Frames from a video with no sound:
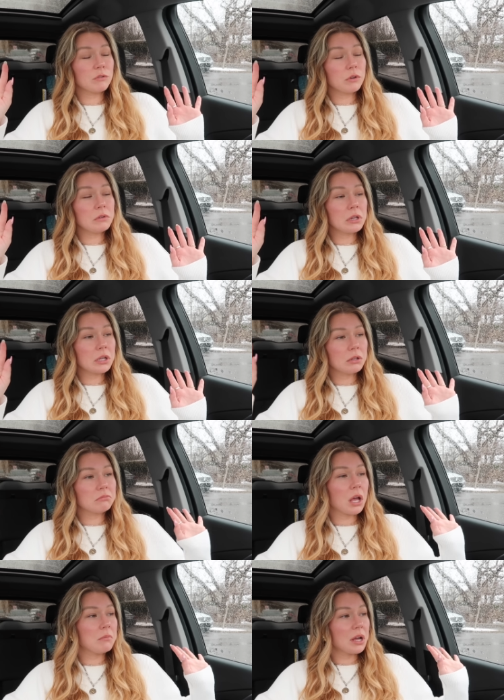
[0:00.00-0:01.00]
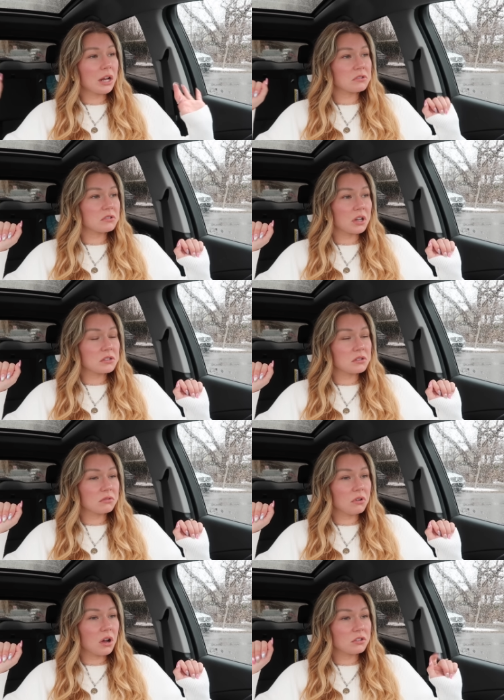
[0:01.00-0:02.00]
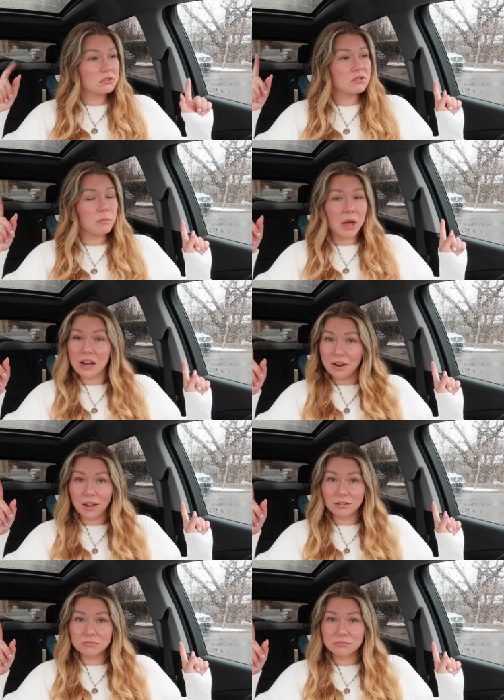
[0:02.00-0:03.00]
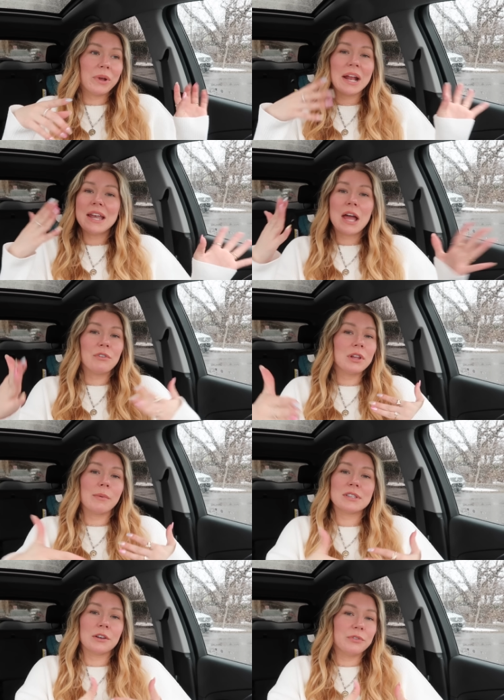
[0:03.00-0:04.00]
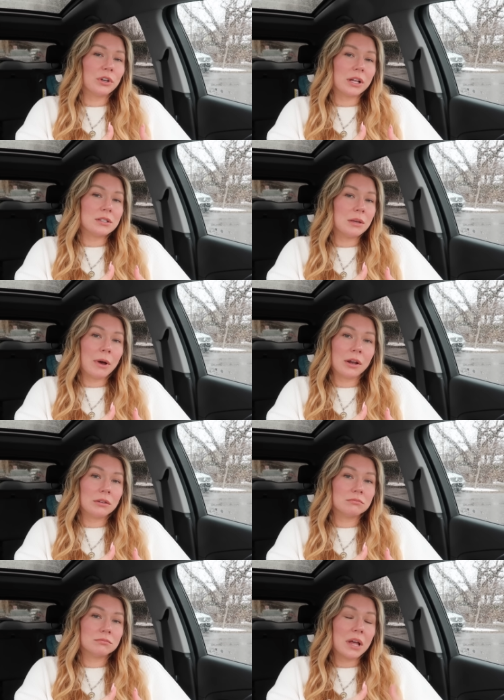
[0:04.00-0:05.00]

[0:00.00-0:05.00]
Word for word: if I feel like it. I might exercise in the garage, depending, but I never let myself feel guilty about it,